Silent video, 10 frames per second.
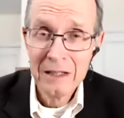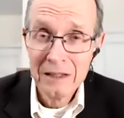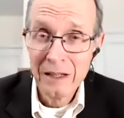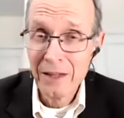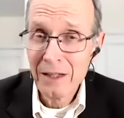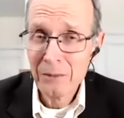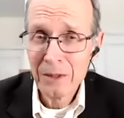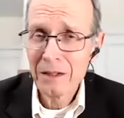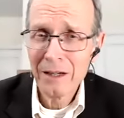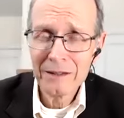And then when
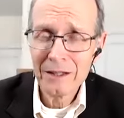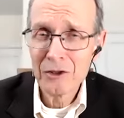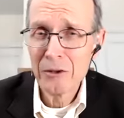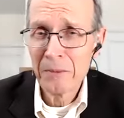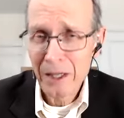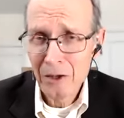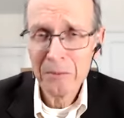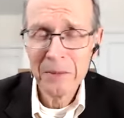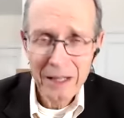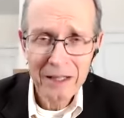God says to obey,
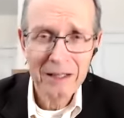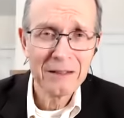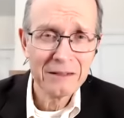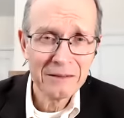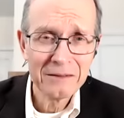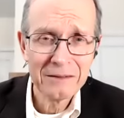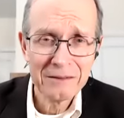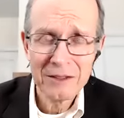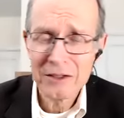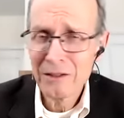obey.
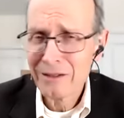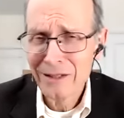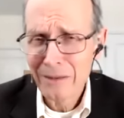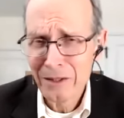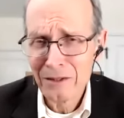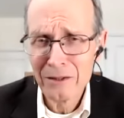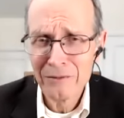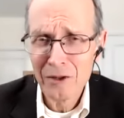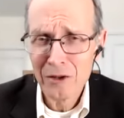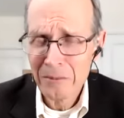There's no substitute
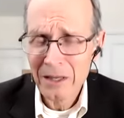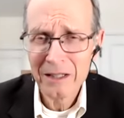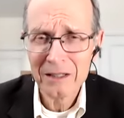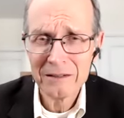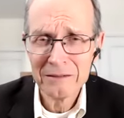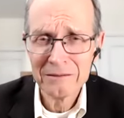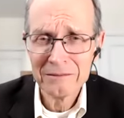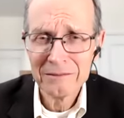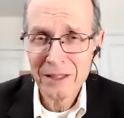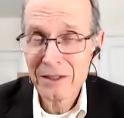for obeying.
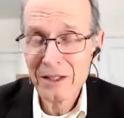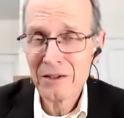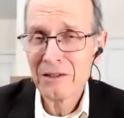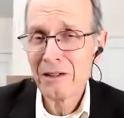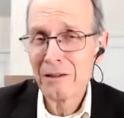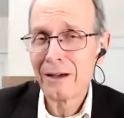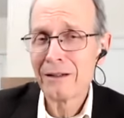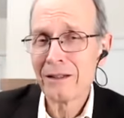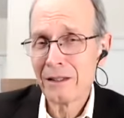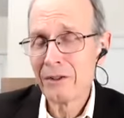Now it's interesting, God
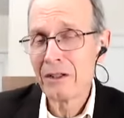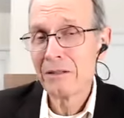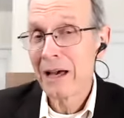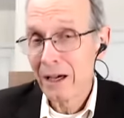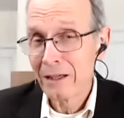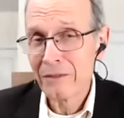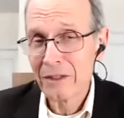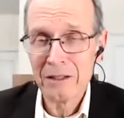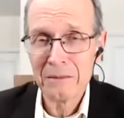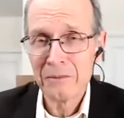delivered them out of
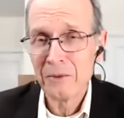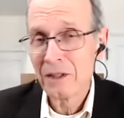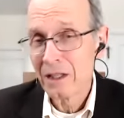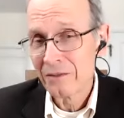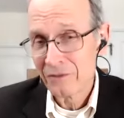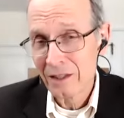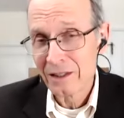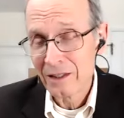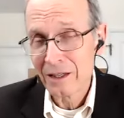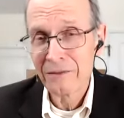Egypt when they finally
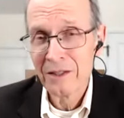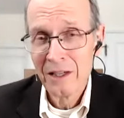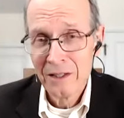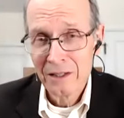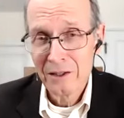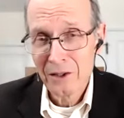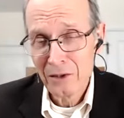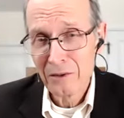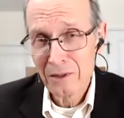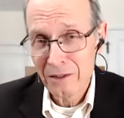left, you
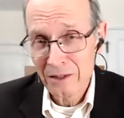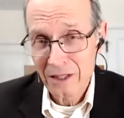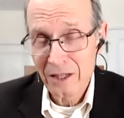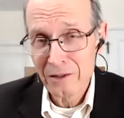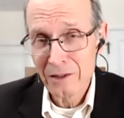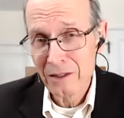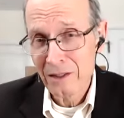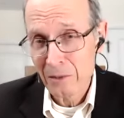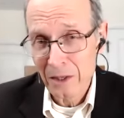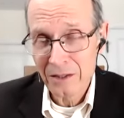know, uh, the country and
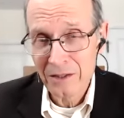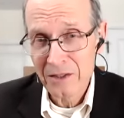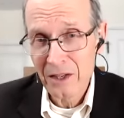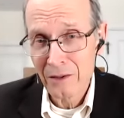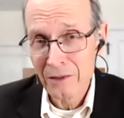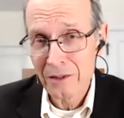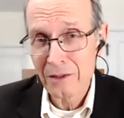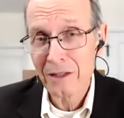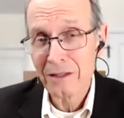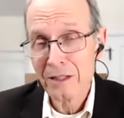they went to the south, and
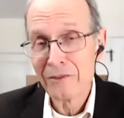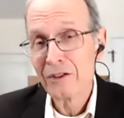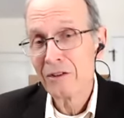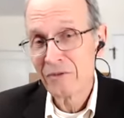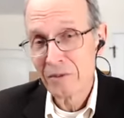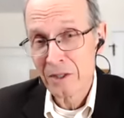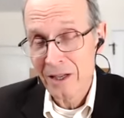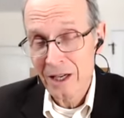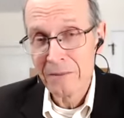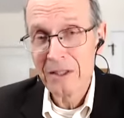God delivered them from their
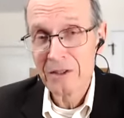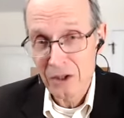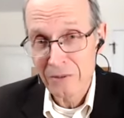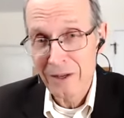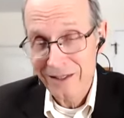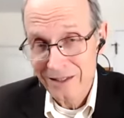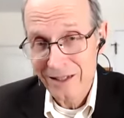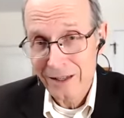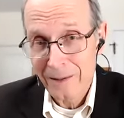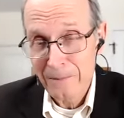enemies at the Red
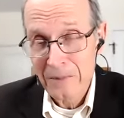Sea.